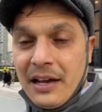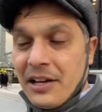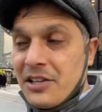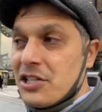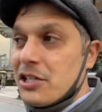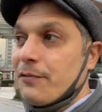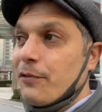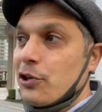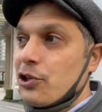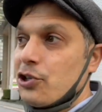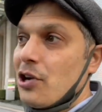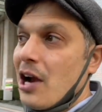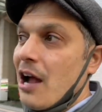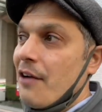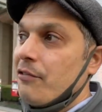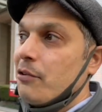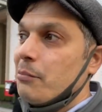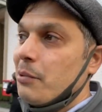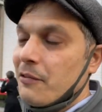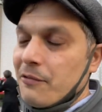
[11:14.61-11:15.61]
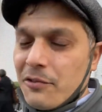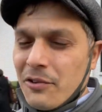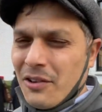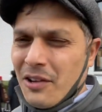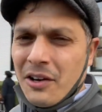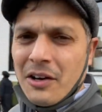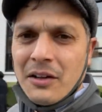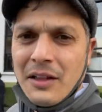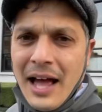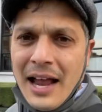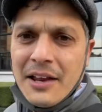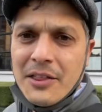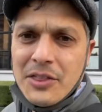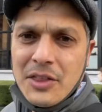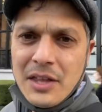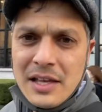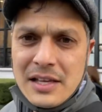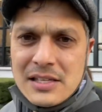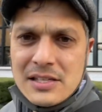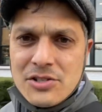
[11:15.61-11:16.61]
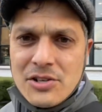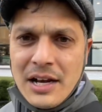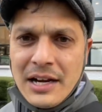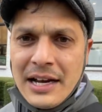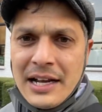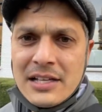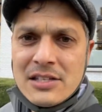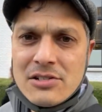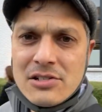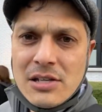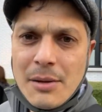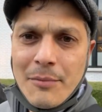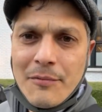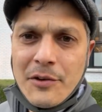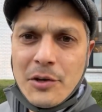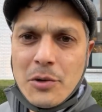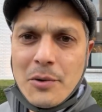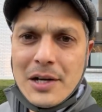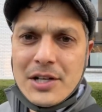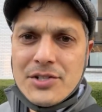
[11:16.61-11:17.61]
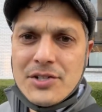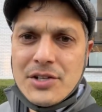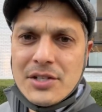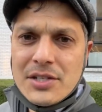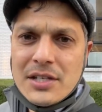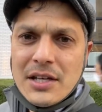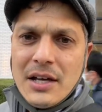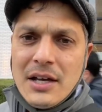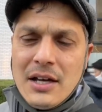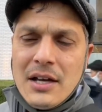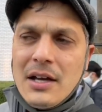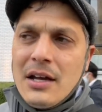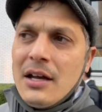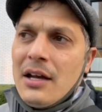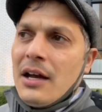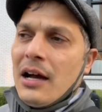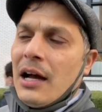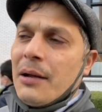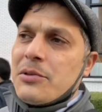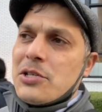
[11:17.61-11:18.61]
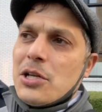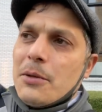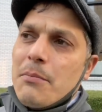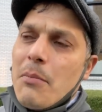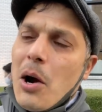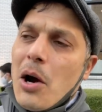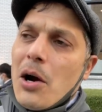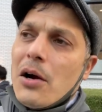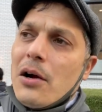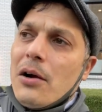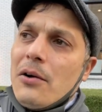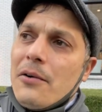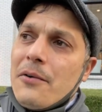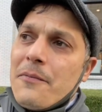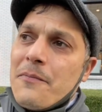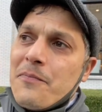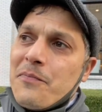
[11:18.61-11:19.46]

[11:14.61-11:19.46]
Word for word: not just for travel, but for on a lot of things, and try to answer some of your questions. Uh, tomorrow,